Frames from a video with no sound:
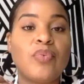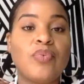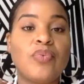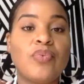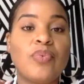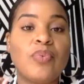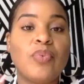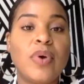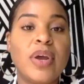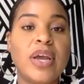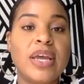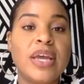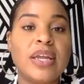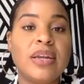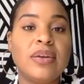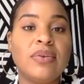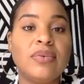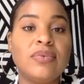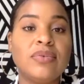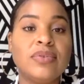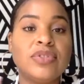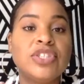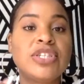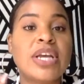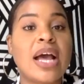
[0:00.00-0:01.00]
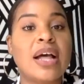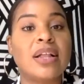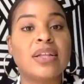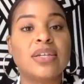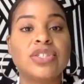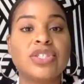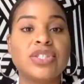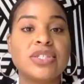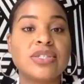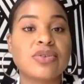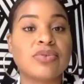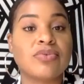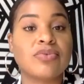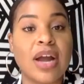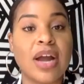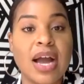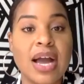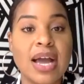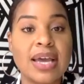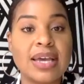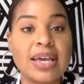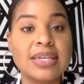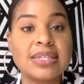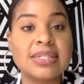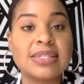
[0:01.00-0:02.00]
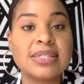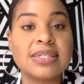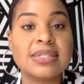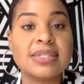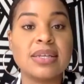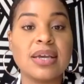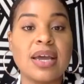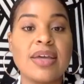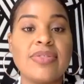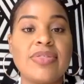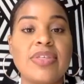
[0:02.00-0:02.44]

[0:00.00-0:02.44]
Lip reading: when challenges arise. I think it